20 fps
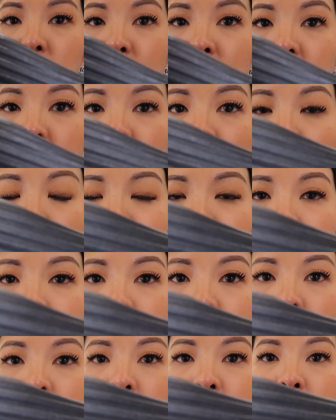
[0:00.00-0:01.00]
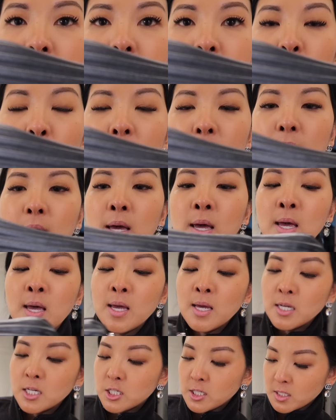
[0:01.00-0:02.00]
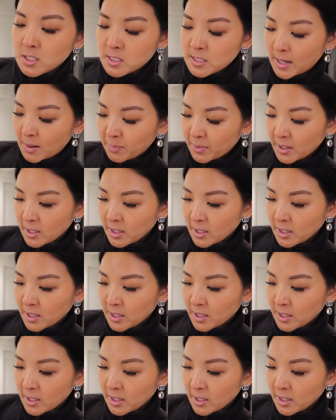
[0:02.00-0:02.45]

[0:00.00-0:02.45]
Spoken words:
so I still haven't treated this one just yet.